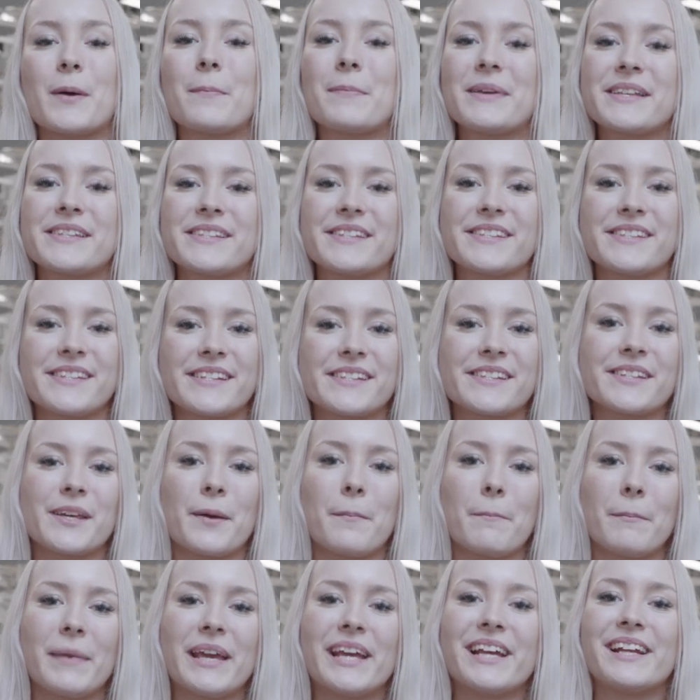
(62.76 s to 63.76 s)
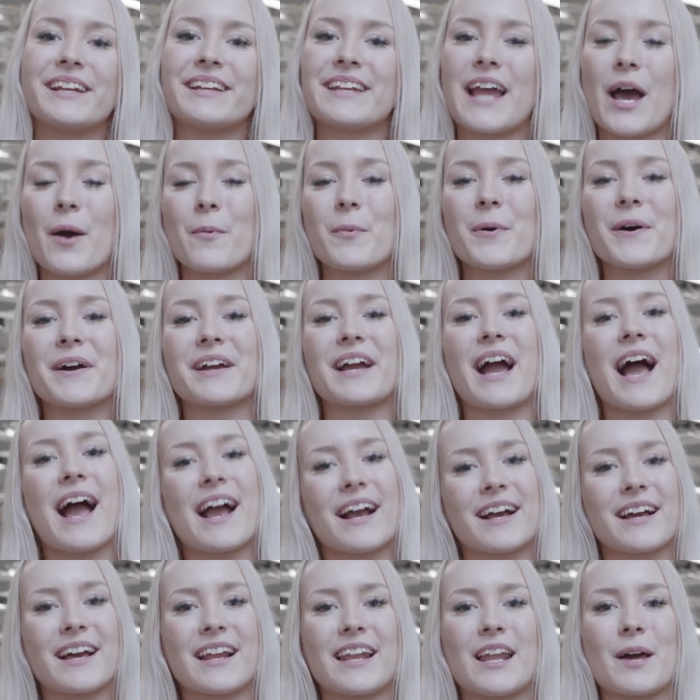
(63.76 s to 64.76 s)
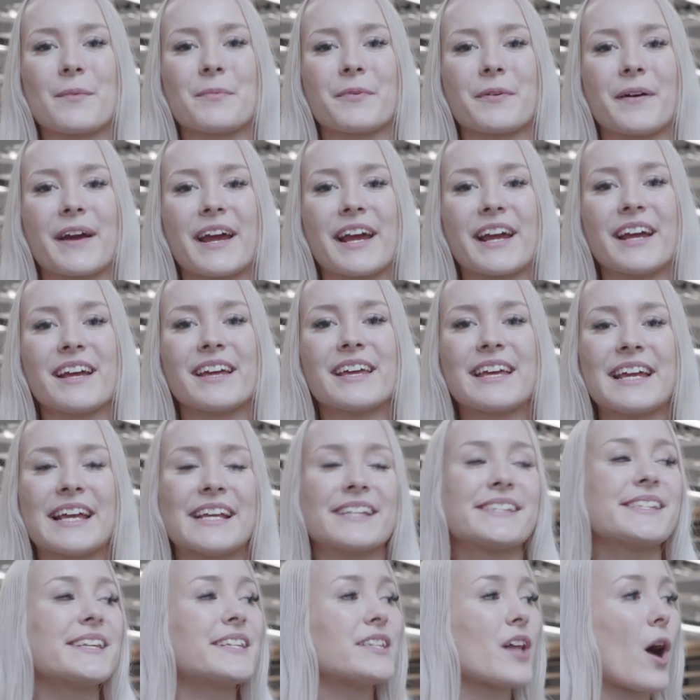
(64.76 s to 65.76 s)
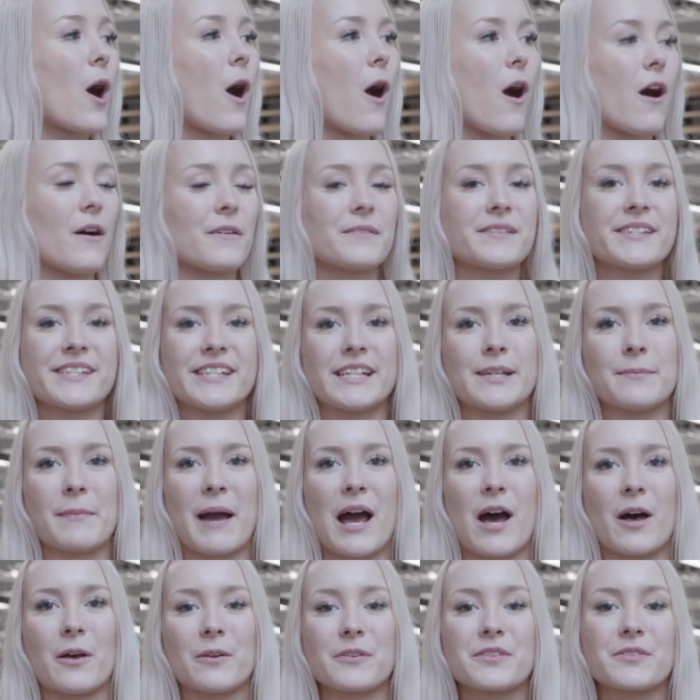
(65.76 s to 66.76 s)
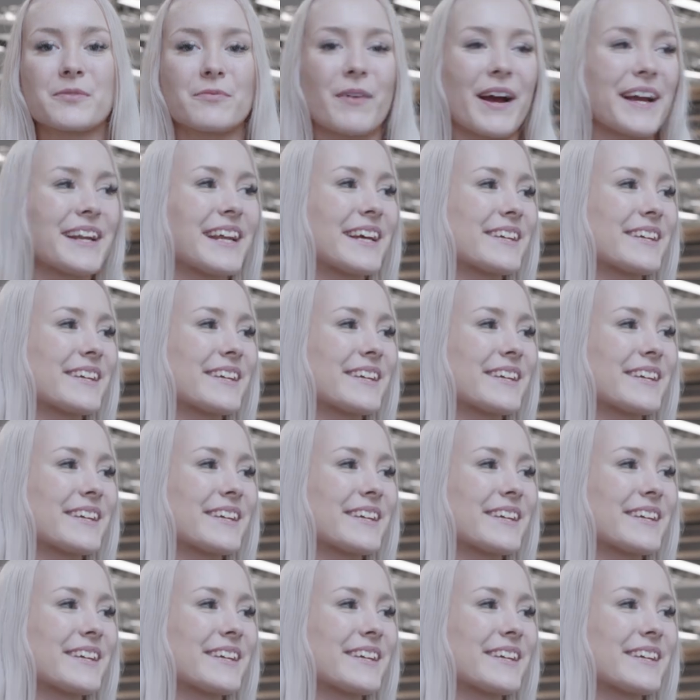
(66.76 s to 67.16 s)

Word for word: where businesses can meet, network and collaborate. It's in the heart of STEAMhouse, right